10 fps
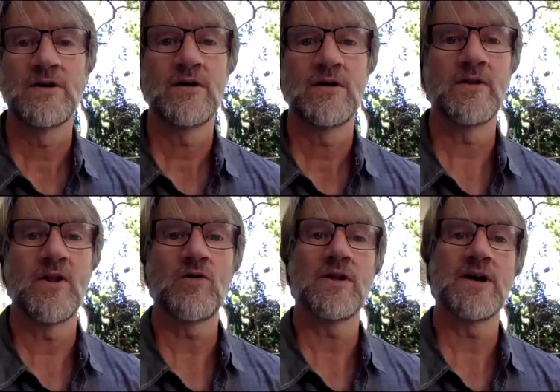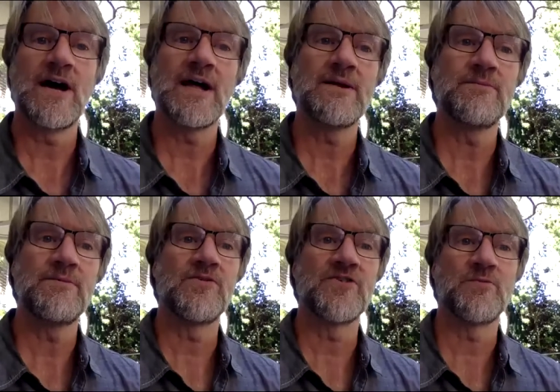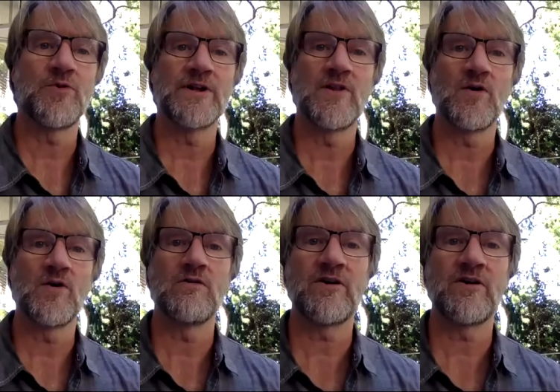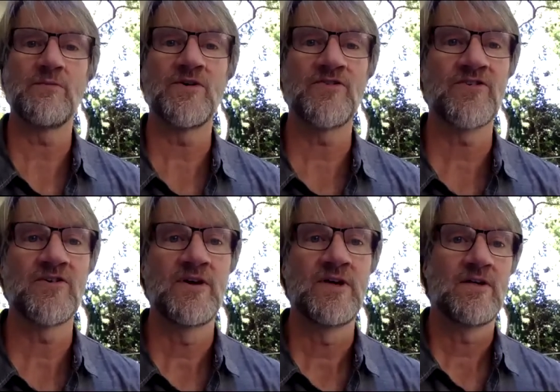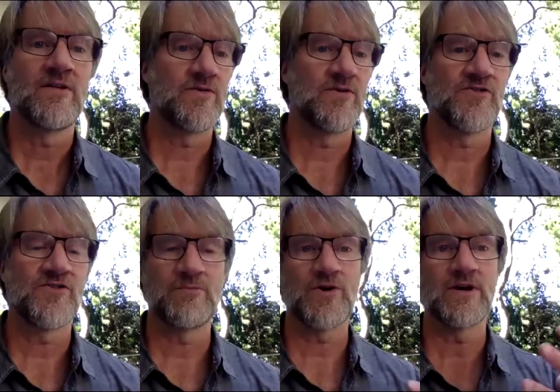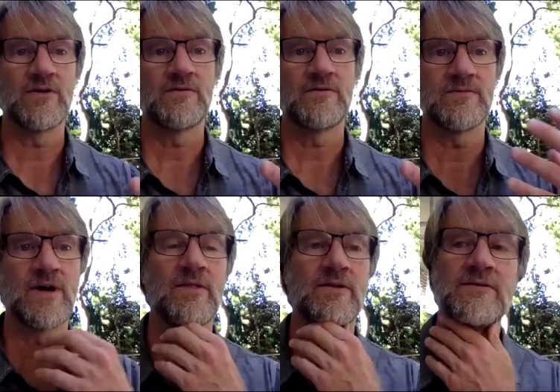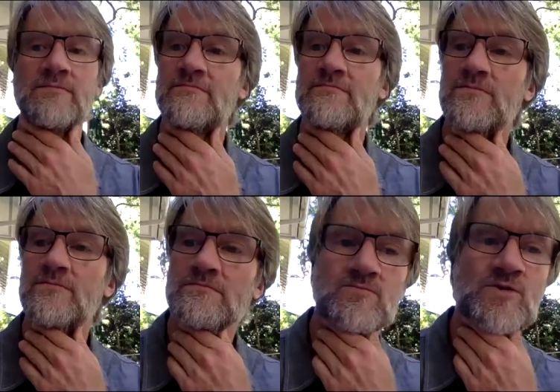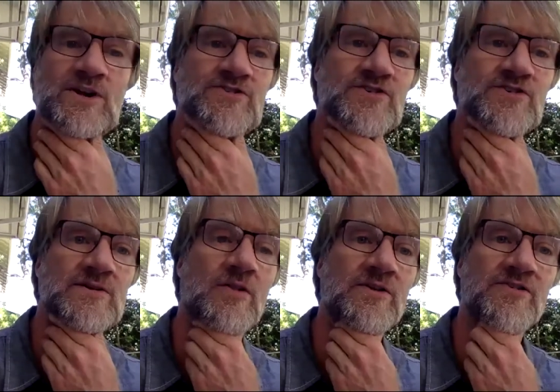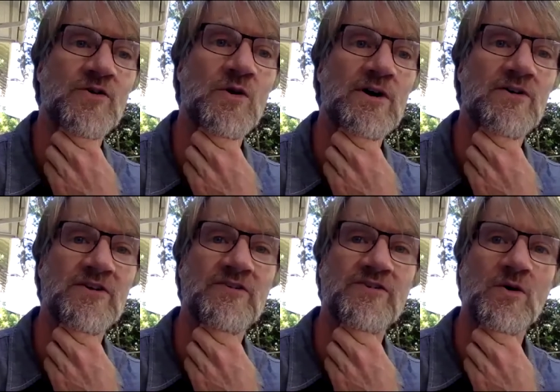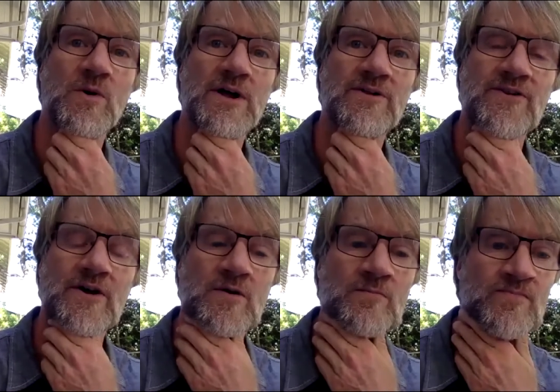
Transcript: the local economy through supporting local farmers, through supporting the rich, healthy soils, and so on. So